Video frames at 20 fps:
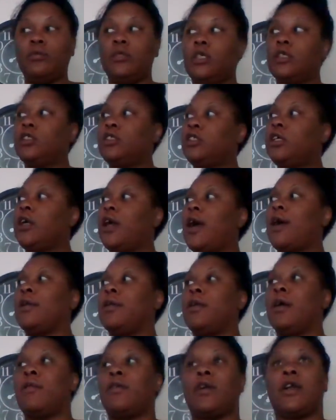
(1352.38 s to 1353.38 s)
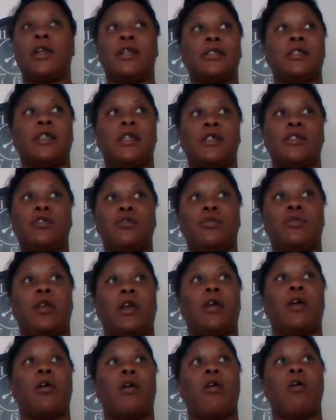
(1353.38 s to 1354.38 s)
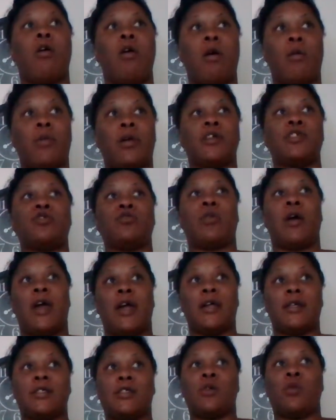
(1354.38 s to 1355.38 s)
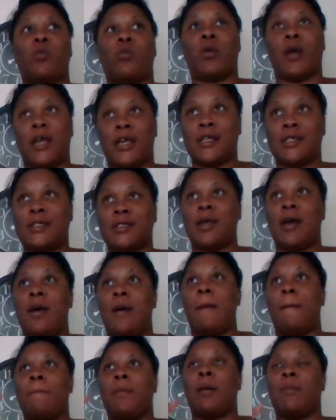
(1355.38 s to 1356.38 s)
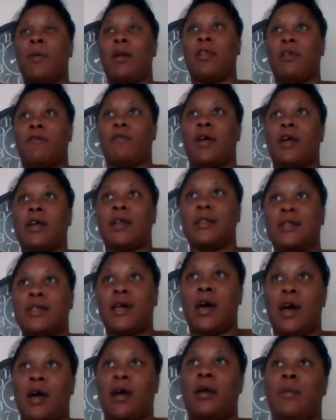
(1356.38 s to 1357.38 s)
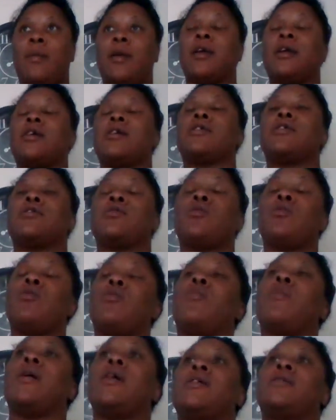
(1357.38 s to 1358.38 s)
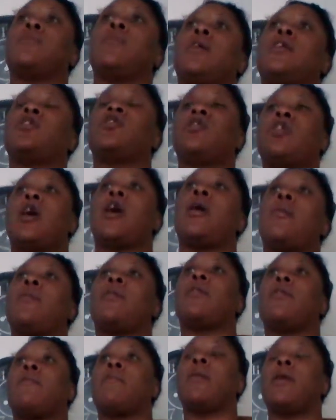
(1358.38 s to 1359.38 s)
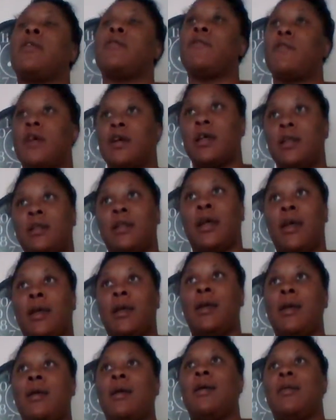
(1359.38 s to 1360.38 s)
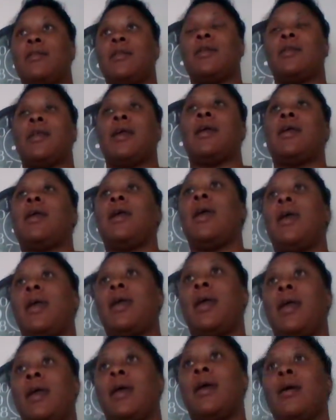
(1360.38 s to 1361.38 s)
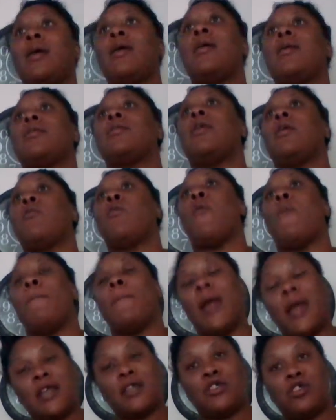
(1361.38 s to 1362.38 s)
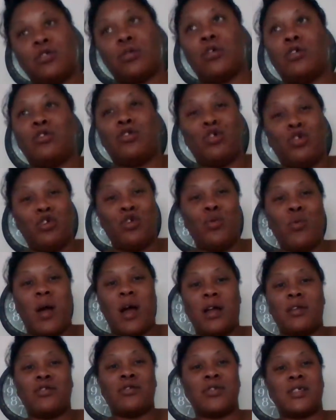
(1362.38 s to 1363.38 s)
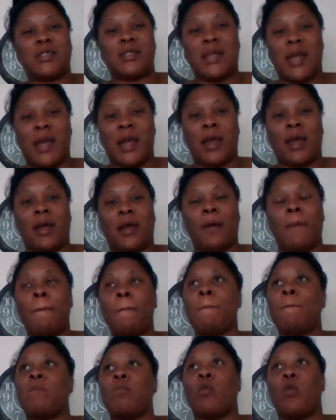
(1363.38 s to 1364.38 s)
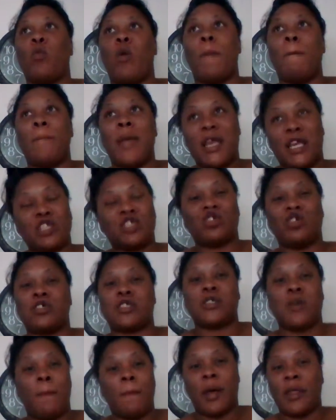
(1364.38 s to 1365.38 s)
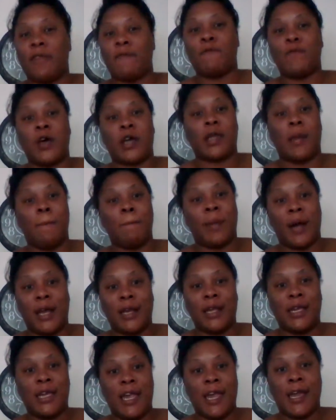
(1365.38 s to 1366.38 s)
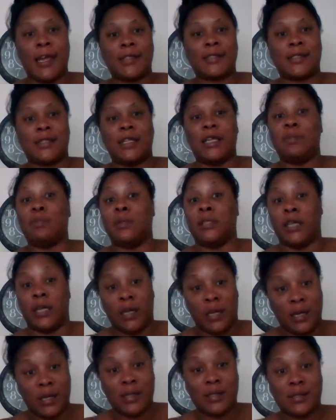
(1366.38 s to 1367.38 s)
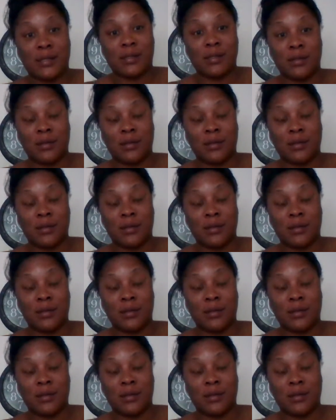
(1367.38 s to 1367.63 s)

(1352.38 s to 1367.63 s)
shit I never get to. They are always trying to waste my motherfucking time and consume as much time of the motherfucking day that they can. They will make sure. Do you understand what making sure some motherfucking body can't sleep does?